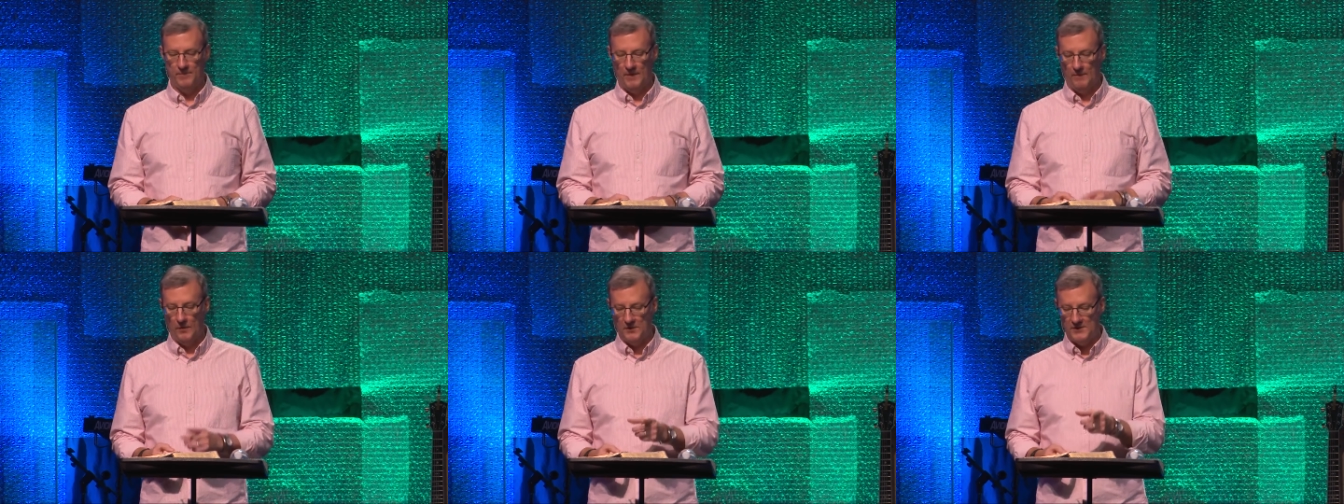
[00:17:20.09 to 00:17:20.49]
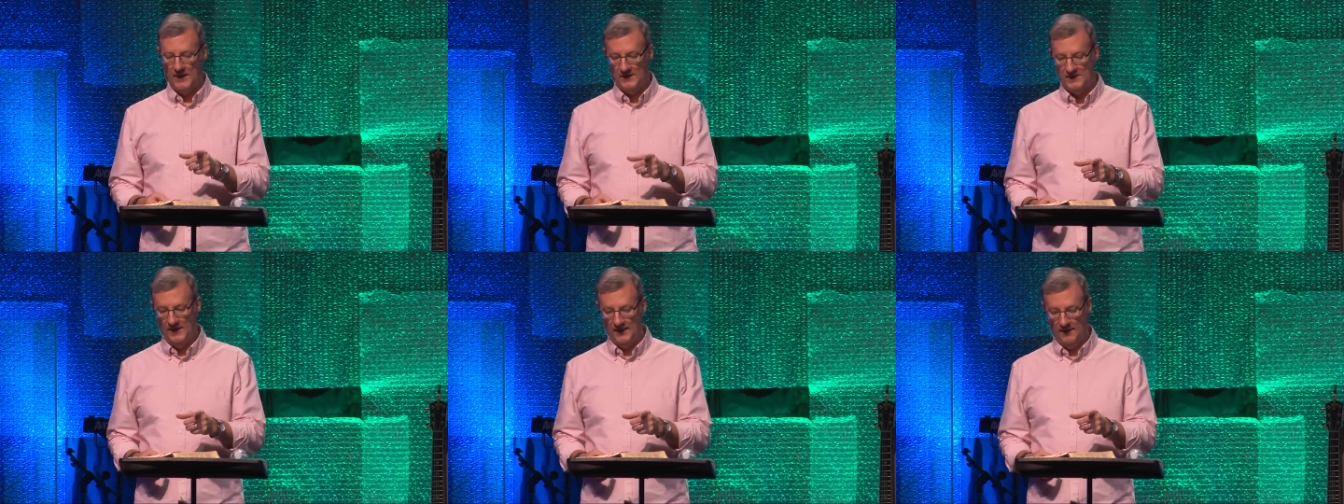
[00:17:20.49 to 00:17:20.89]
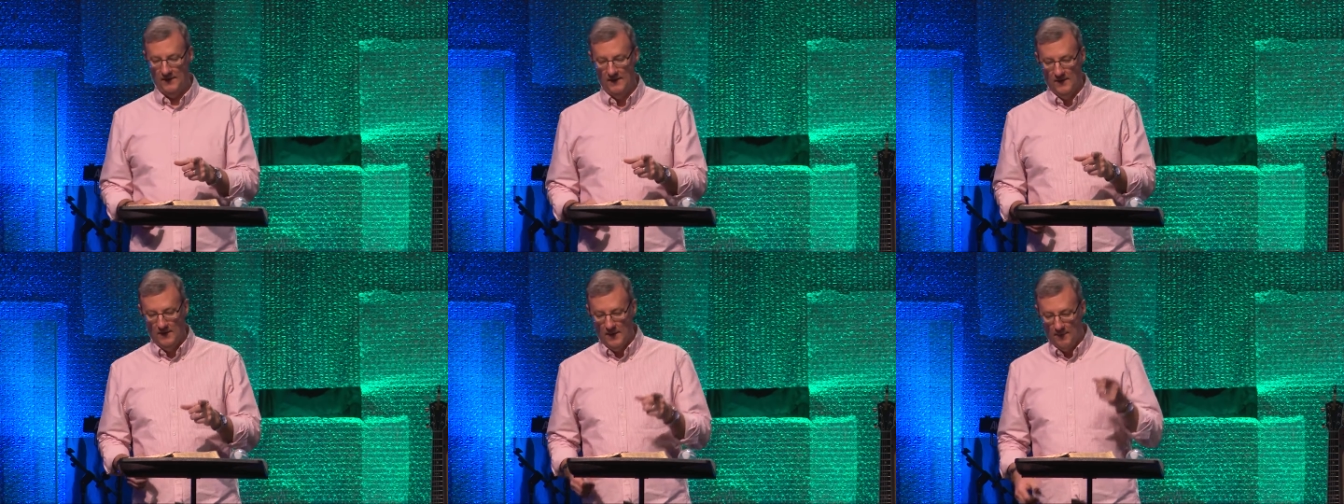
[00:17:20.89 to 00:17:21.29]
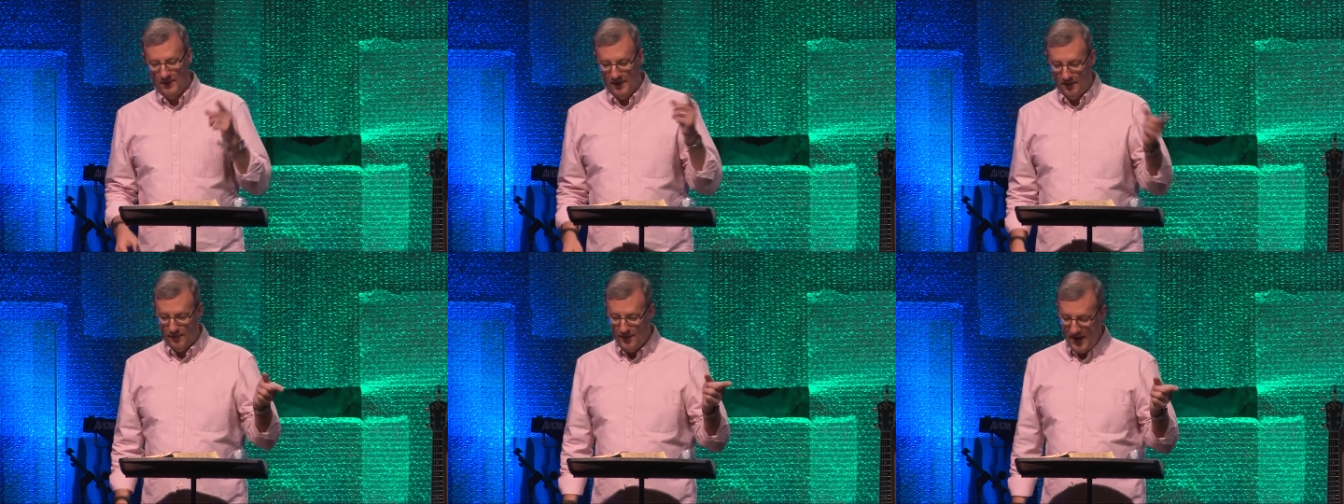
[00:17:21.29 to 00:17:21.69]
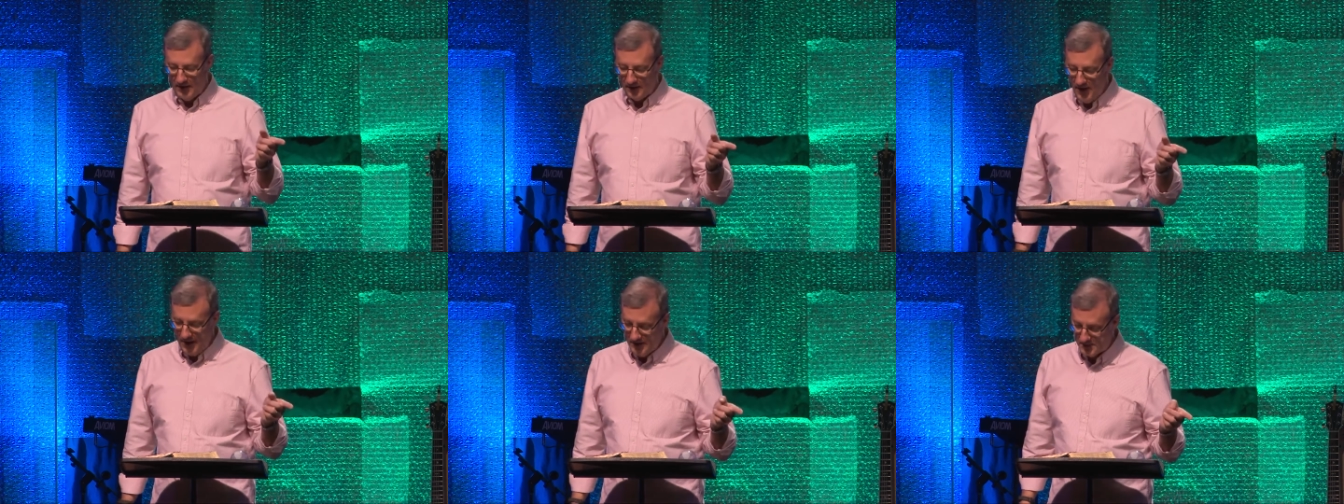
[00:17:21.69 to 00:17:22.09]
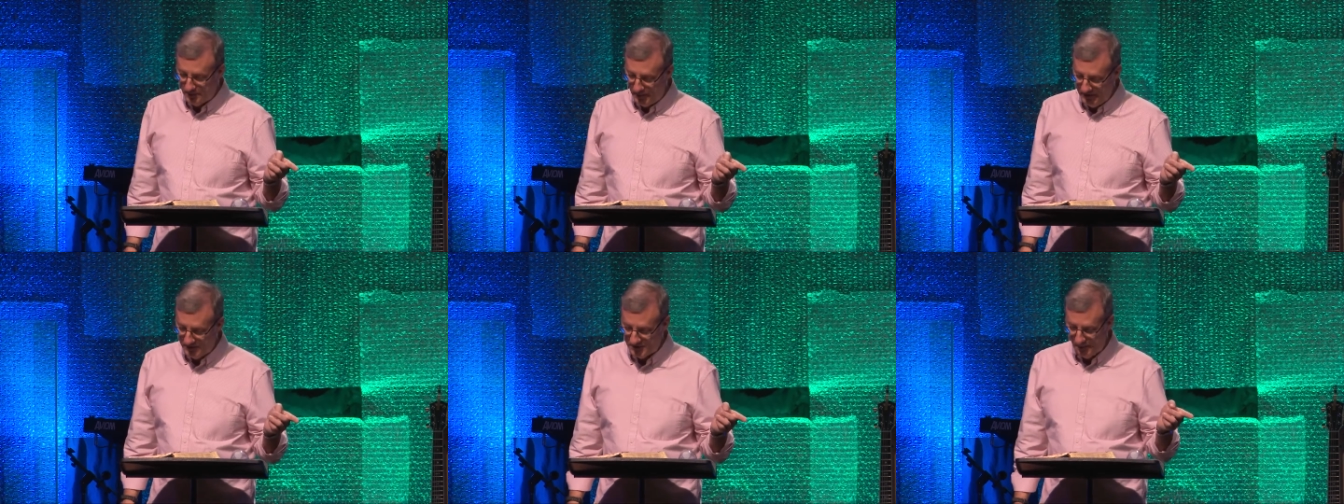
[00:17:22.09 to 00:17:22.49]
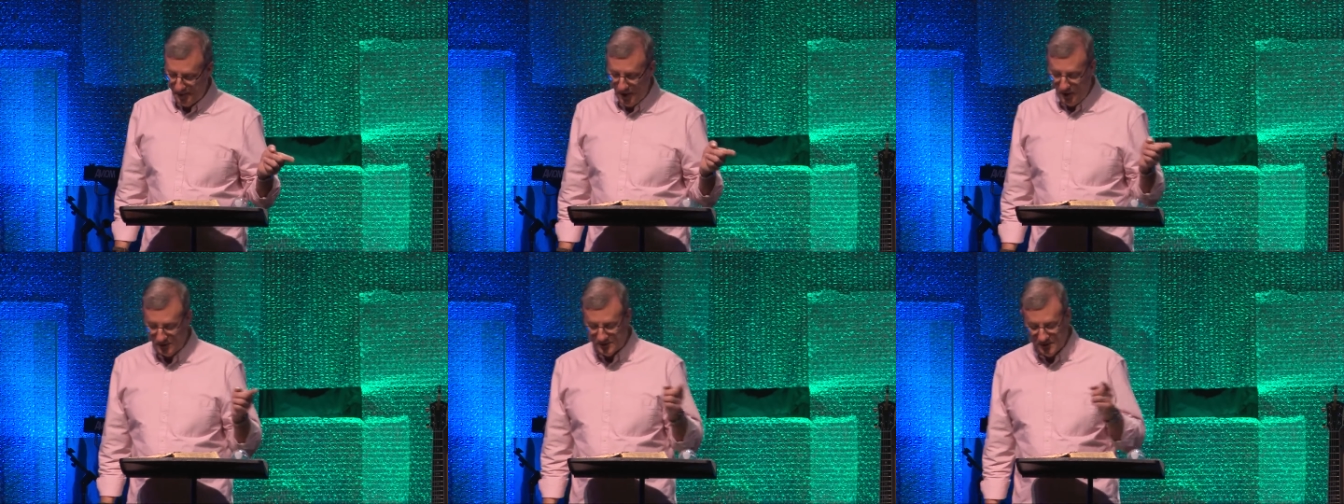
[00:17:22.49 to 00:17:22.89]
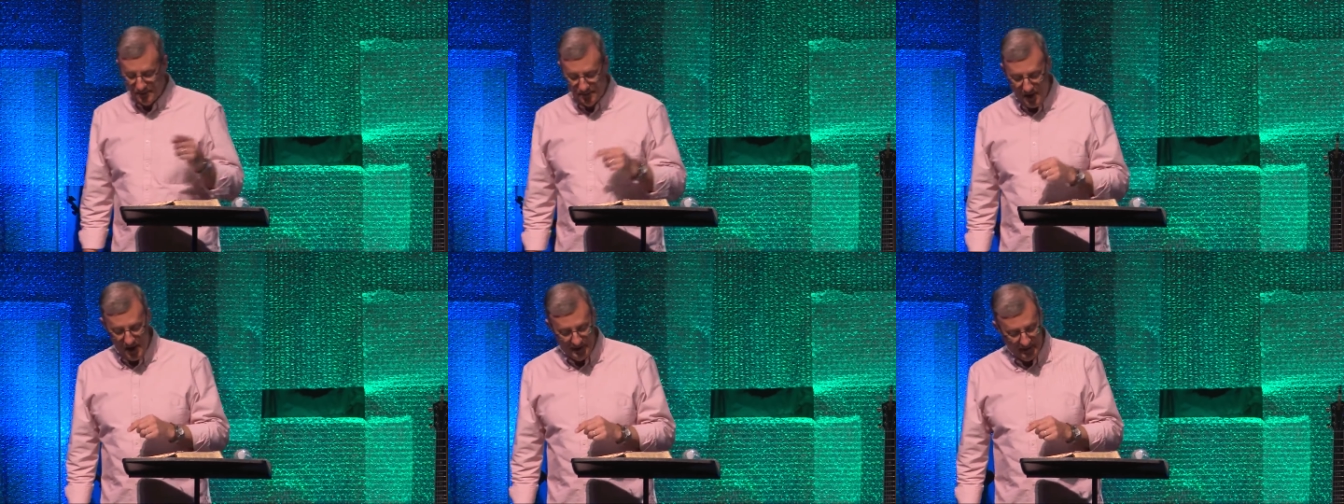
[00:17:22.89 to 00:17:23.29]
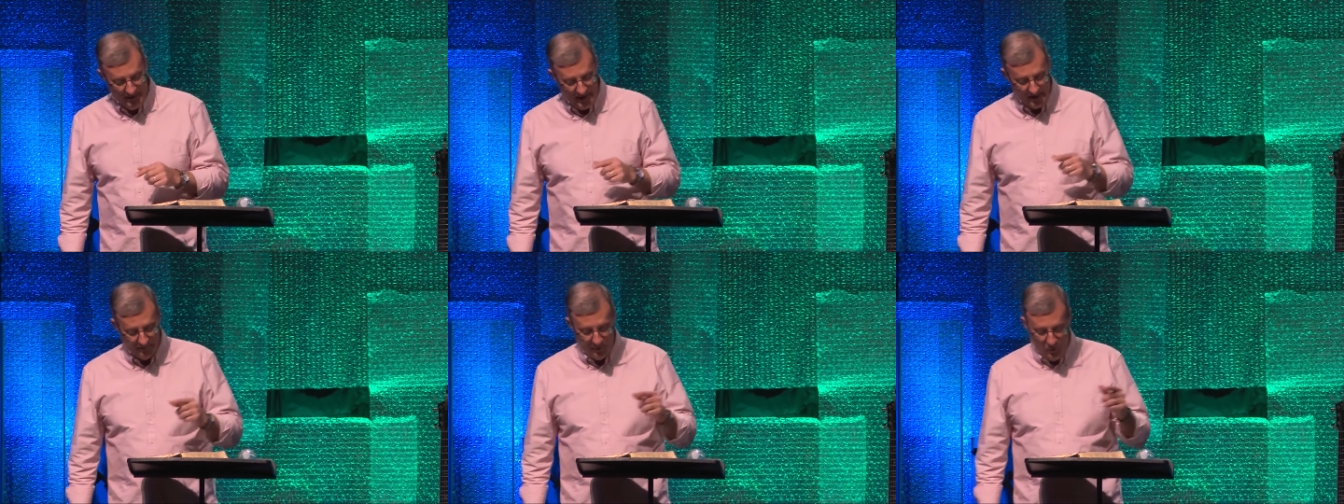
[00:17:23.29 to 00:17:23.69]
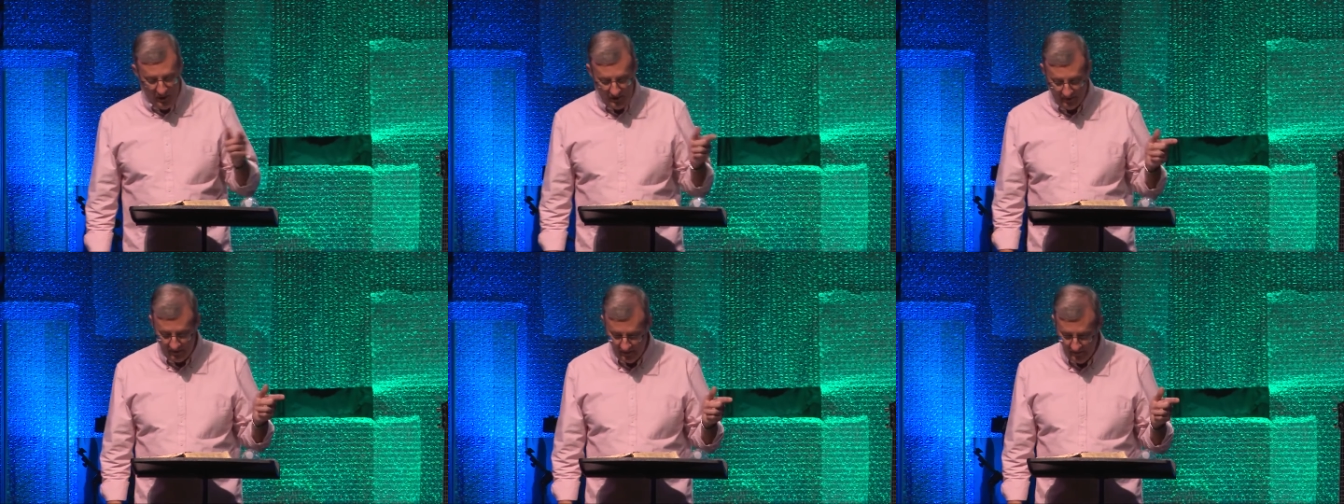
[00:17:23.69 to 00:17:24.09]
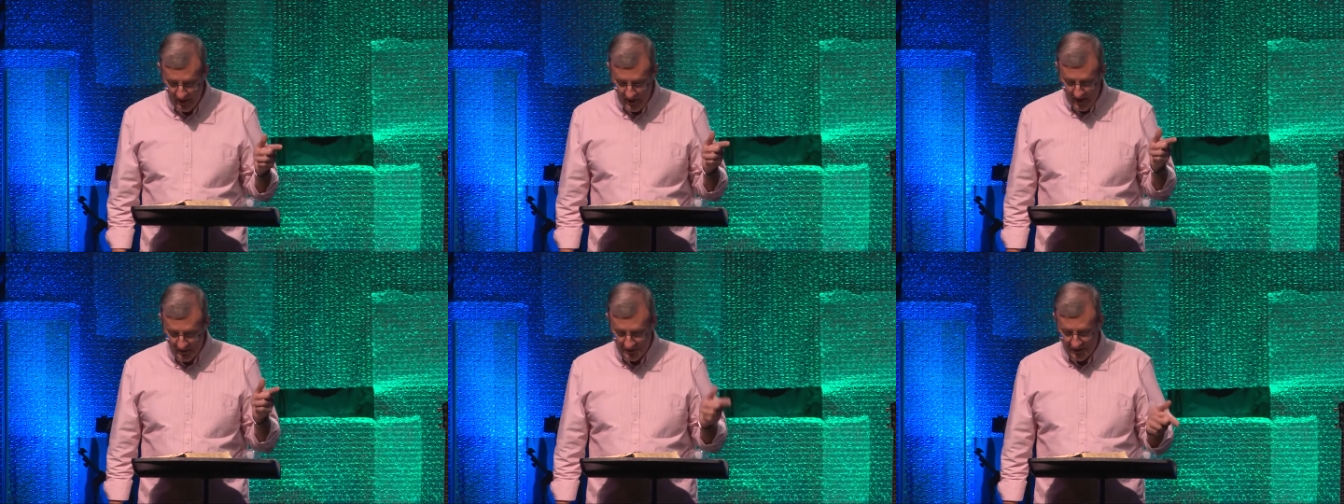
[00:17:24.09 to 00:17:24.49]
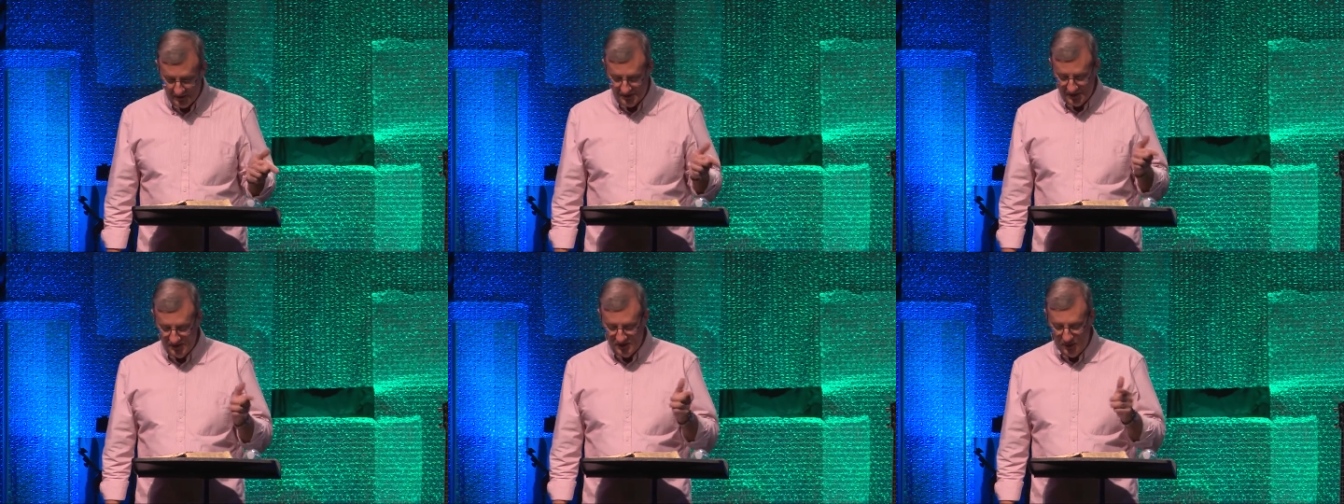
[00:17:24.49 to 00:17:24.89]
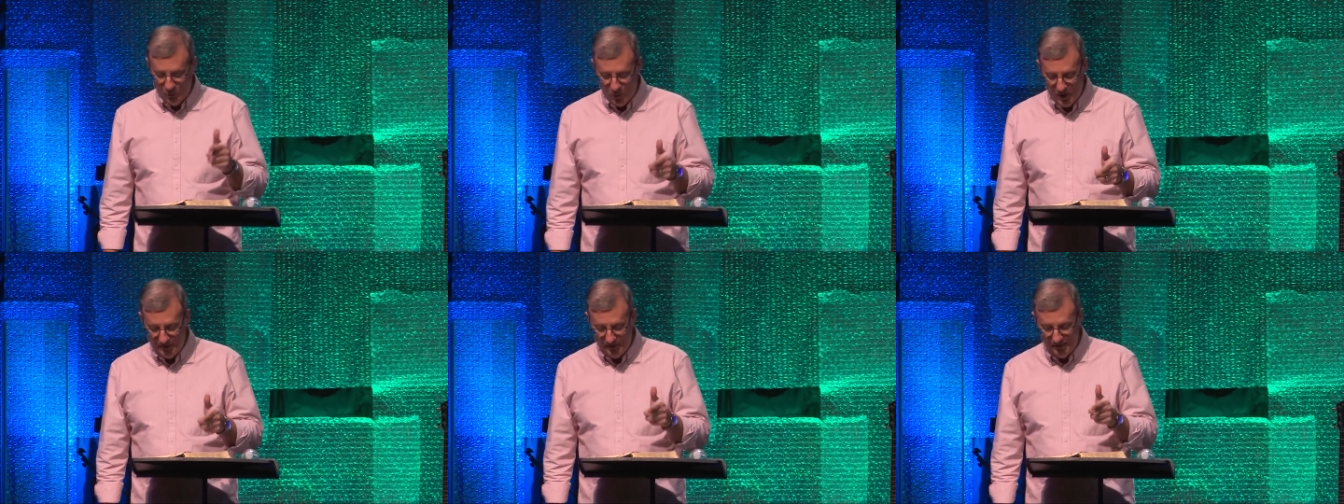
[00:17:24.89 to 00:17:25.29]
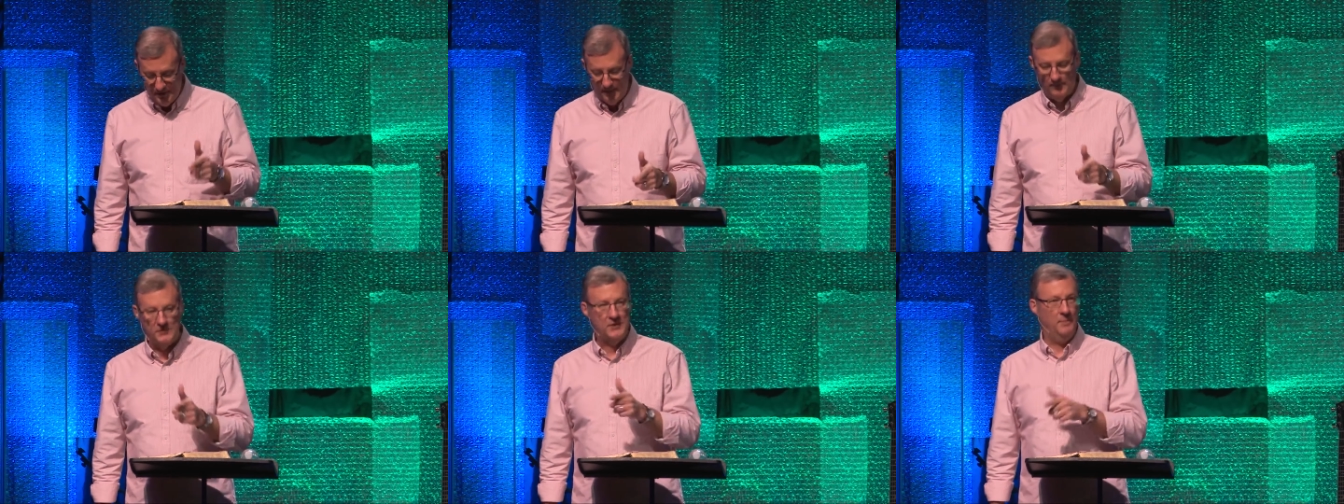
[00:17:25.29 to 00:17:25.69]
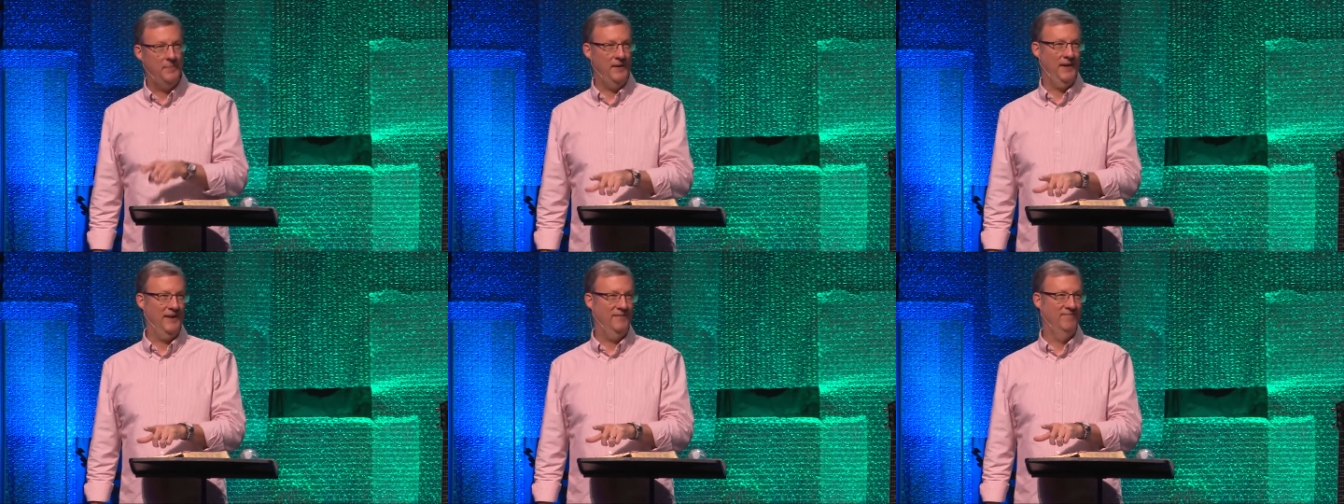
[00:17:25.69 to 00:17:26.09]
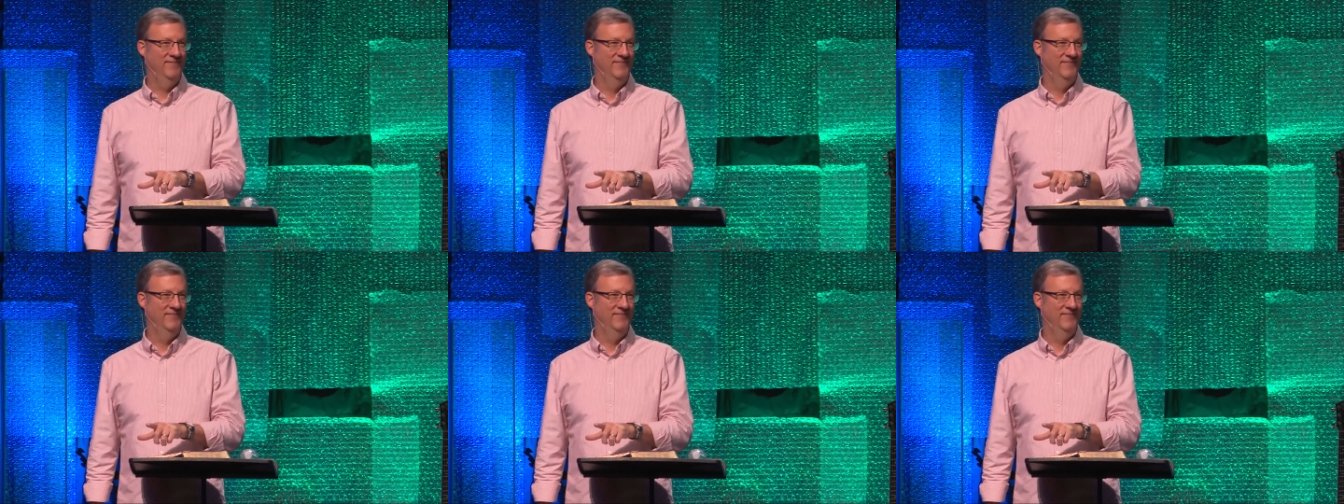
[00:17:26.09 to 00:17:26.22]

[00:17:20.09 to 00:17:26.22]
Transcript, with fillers: Verse 18 But in fact, God has placed the parts of the body, every one of them, just as He wanted them to be.